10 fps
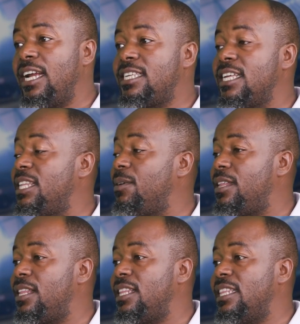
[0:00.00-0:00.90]
And listen, they
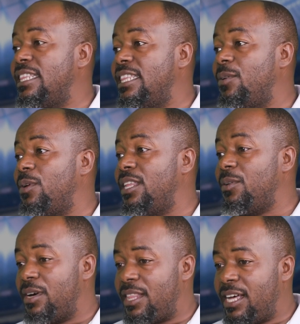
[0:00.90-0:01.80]

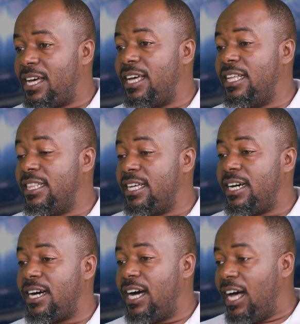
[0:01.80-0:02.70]
were there in
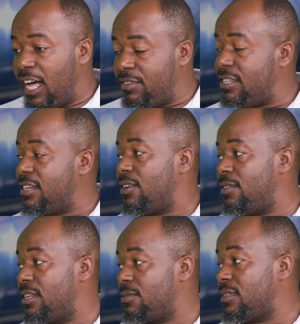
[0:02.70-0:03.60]
their hundreds and
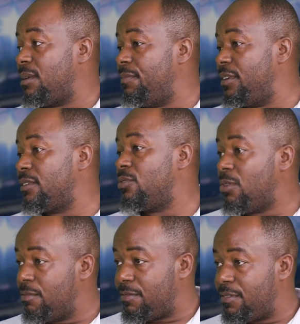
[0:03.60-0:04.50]
thousands, because some even
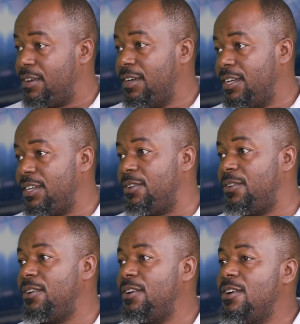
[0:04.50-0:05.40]
drove. You
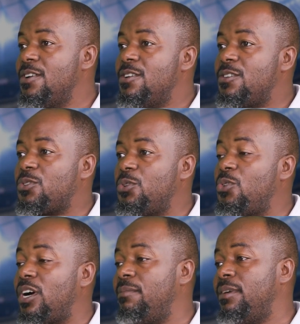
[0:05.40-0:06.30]
know, so
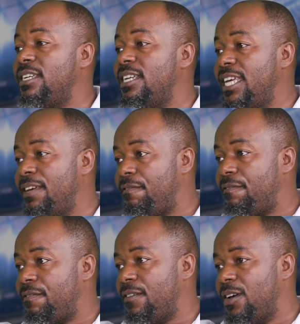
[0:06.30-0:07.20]
you can imagine
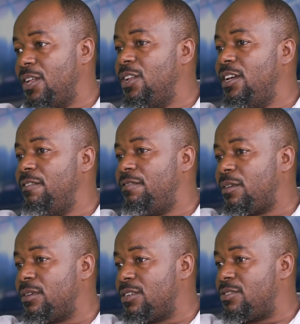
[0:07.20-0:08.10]
if
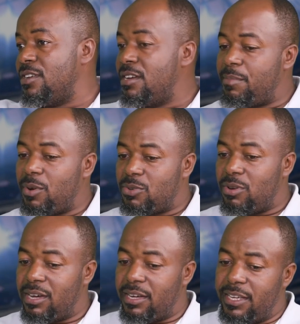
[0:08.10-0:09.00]
that was the DP World Tour